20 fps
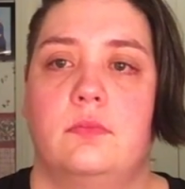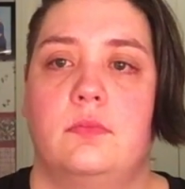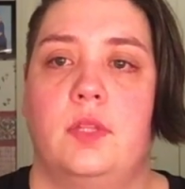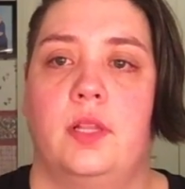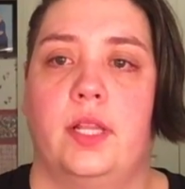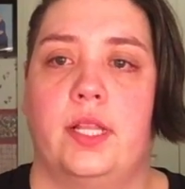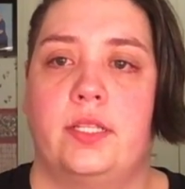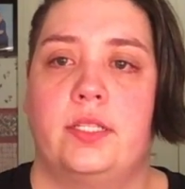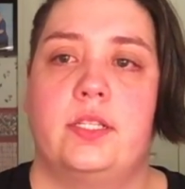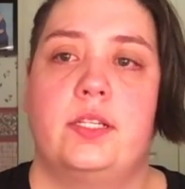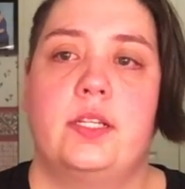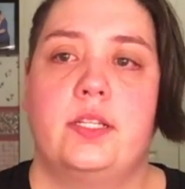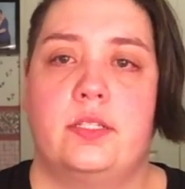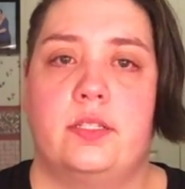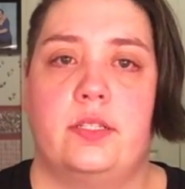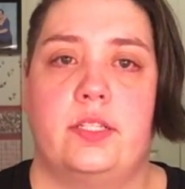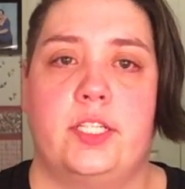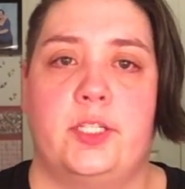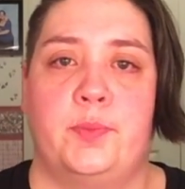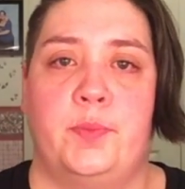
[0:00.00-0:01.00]
listening
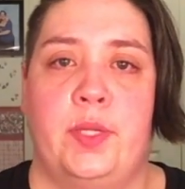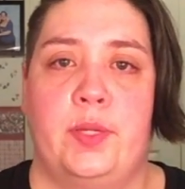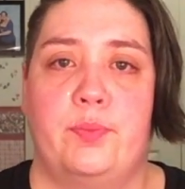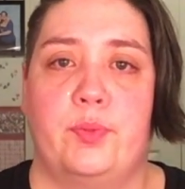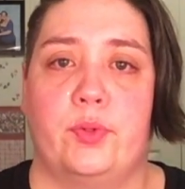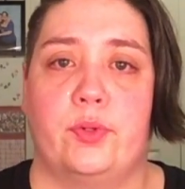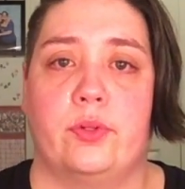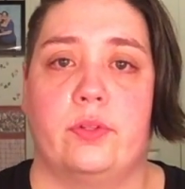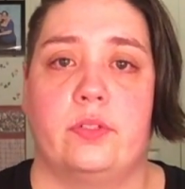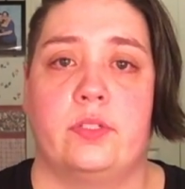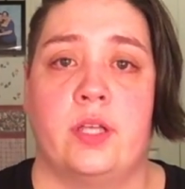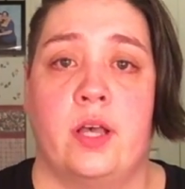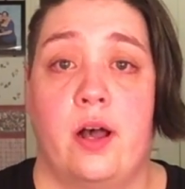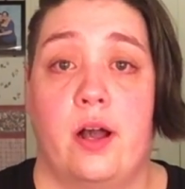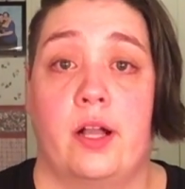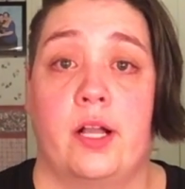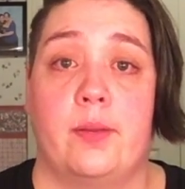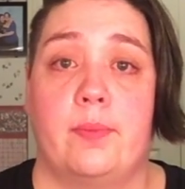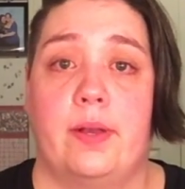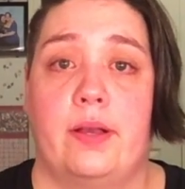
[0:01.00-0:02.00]
to these people
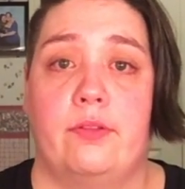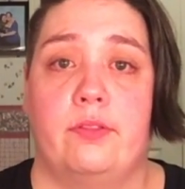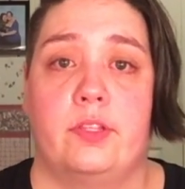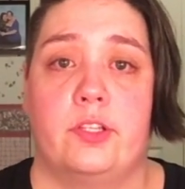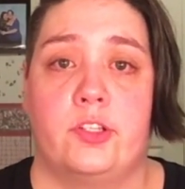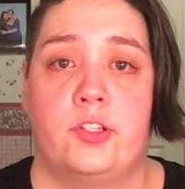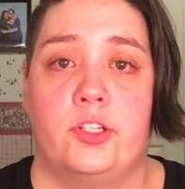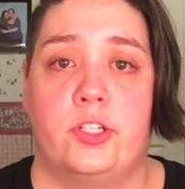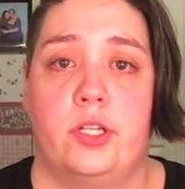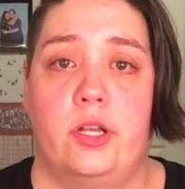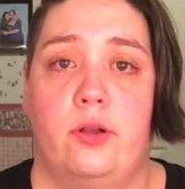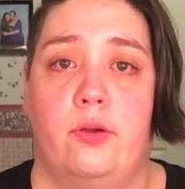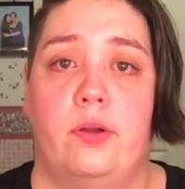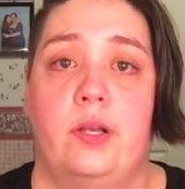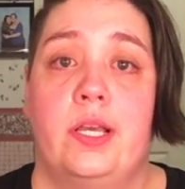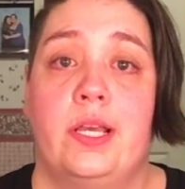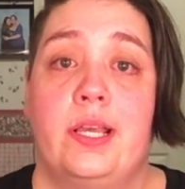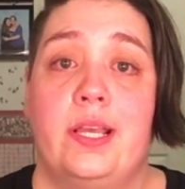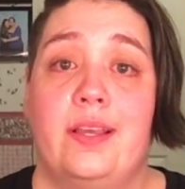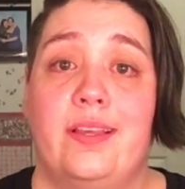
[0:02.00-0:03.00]
talk about this show
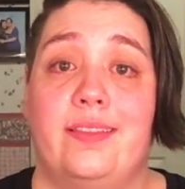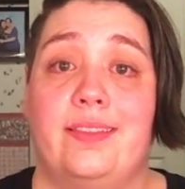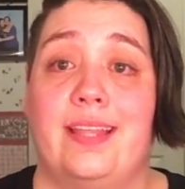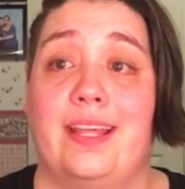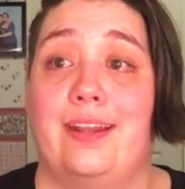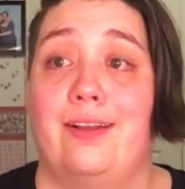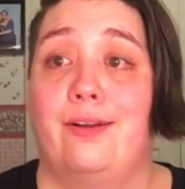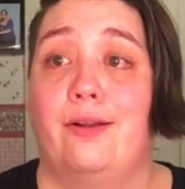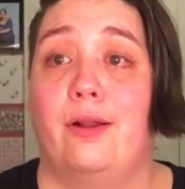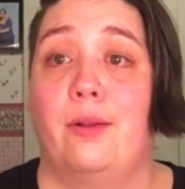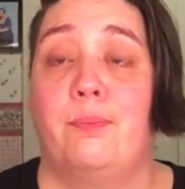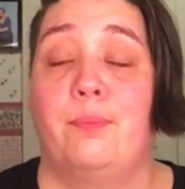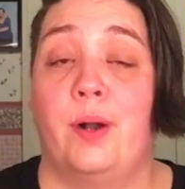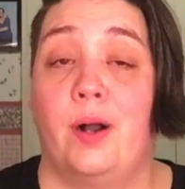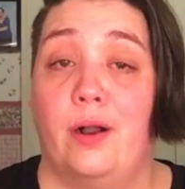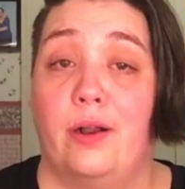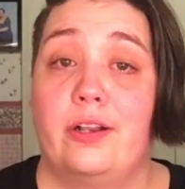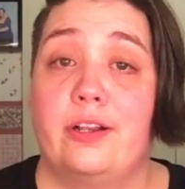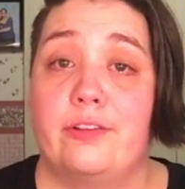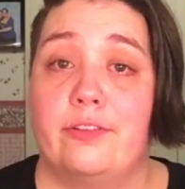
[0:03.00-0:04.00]
that are a
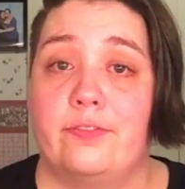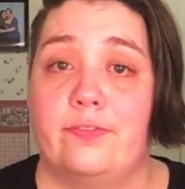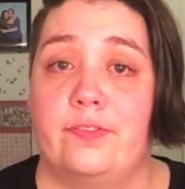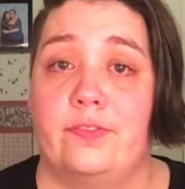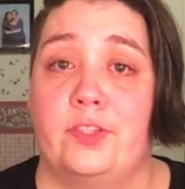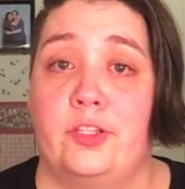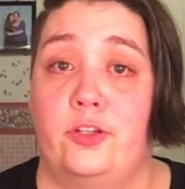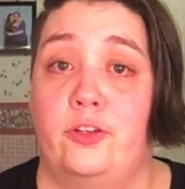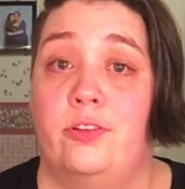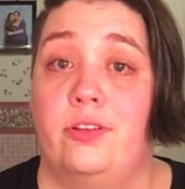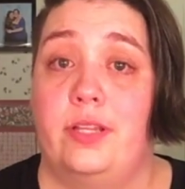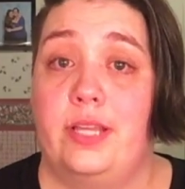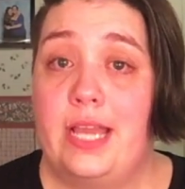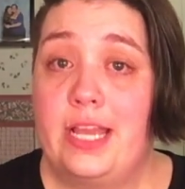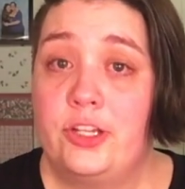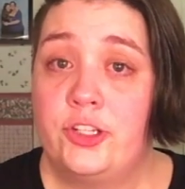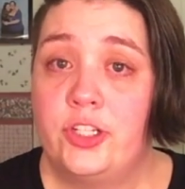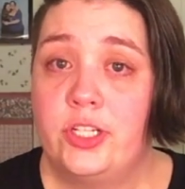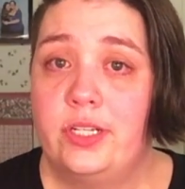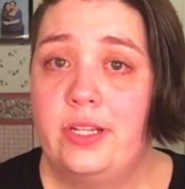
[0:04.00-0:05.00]
part of the
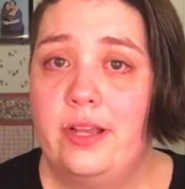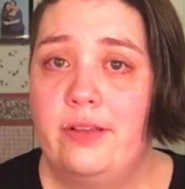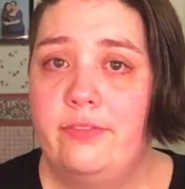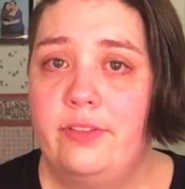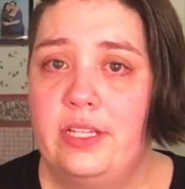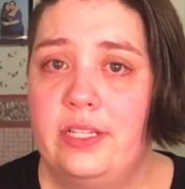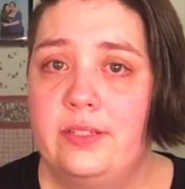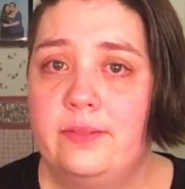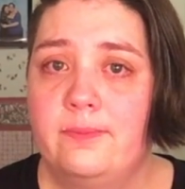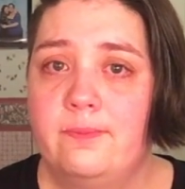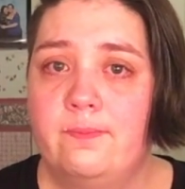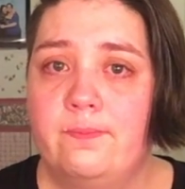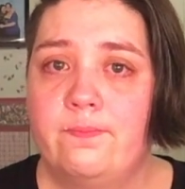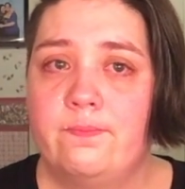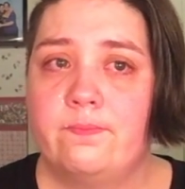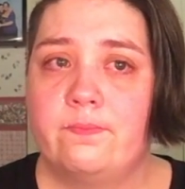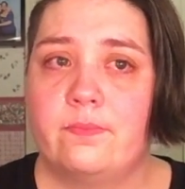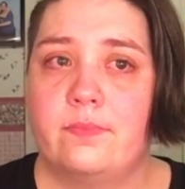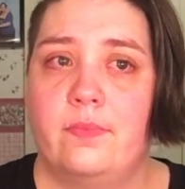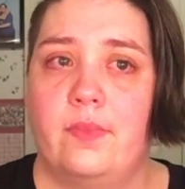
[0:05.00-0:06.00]
creation of it,
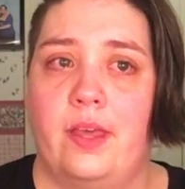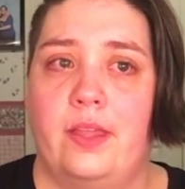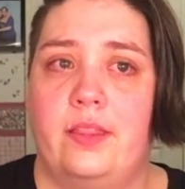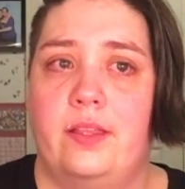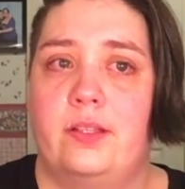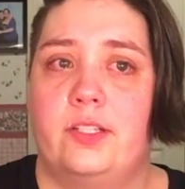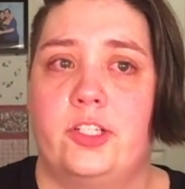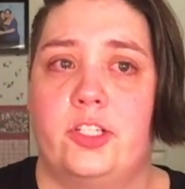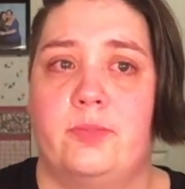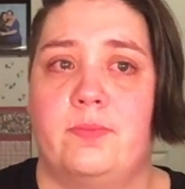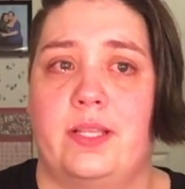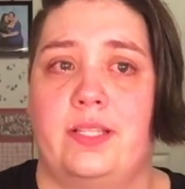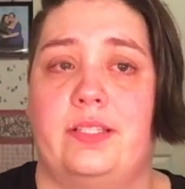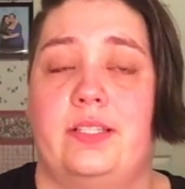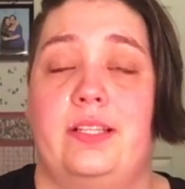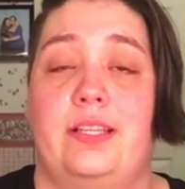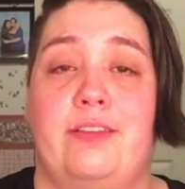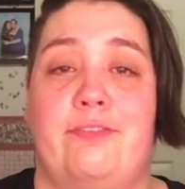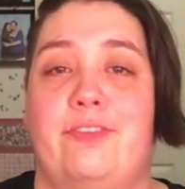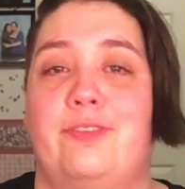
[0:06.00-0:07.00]
I think just makes
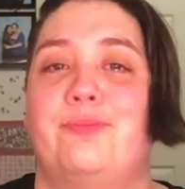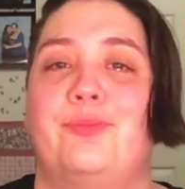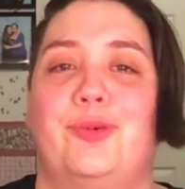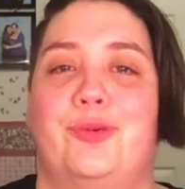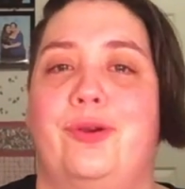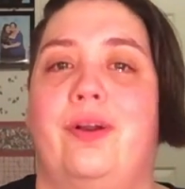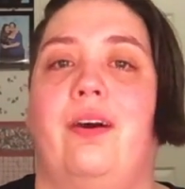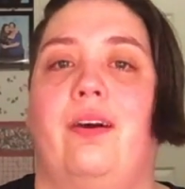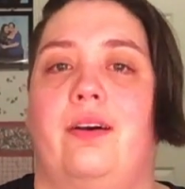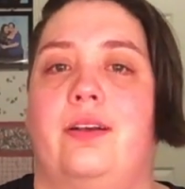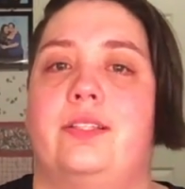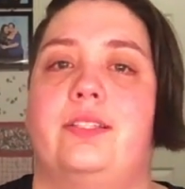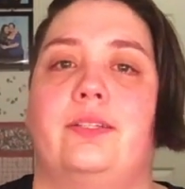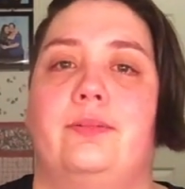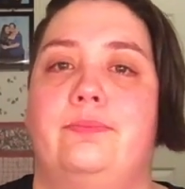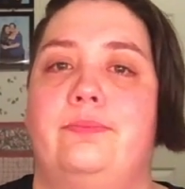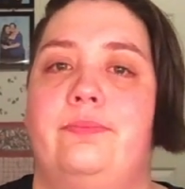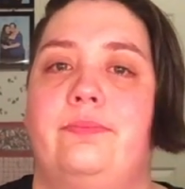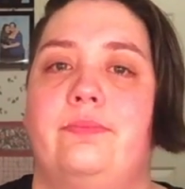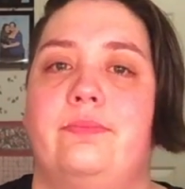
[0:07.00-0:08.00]
it even more
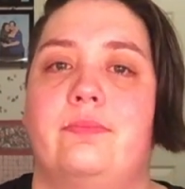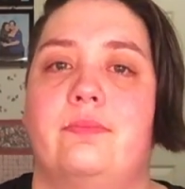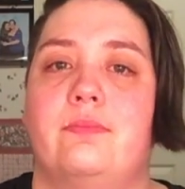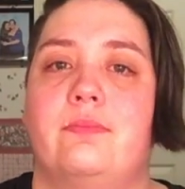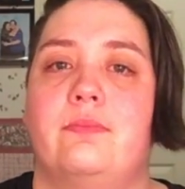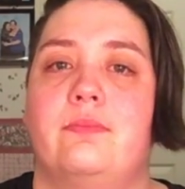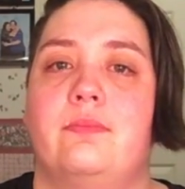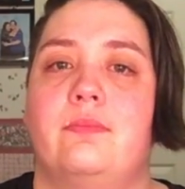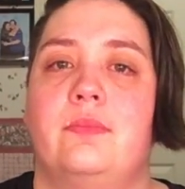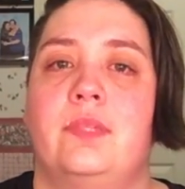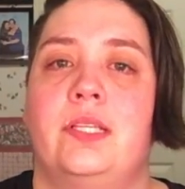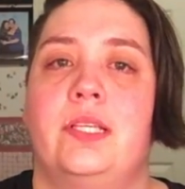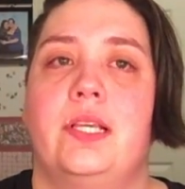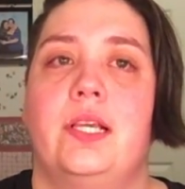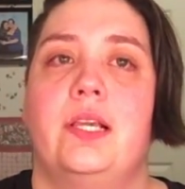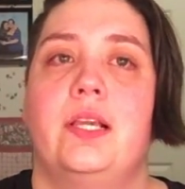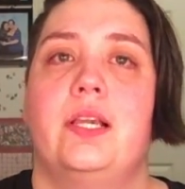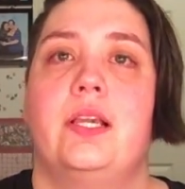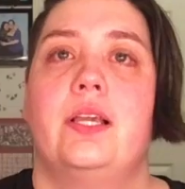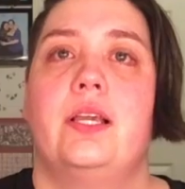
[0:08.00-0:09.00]
awesome.
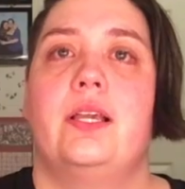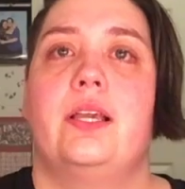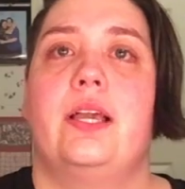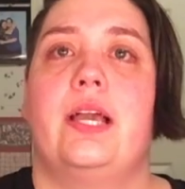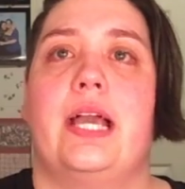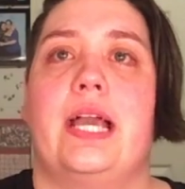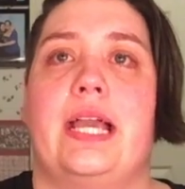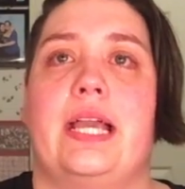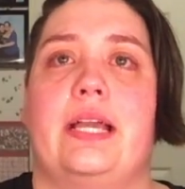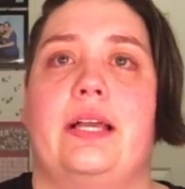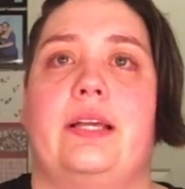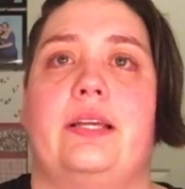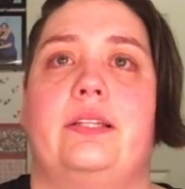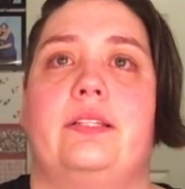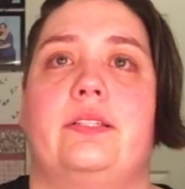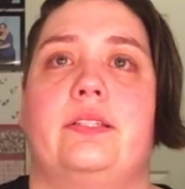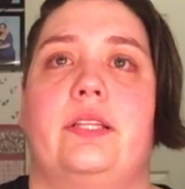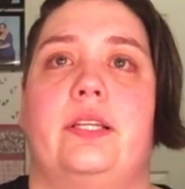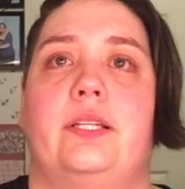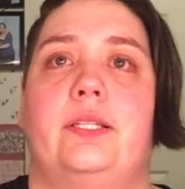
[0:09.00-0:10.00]

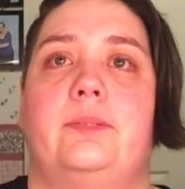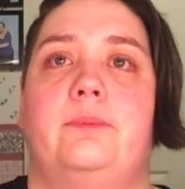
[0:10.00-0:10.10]
And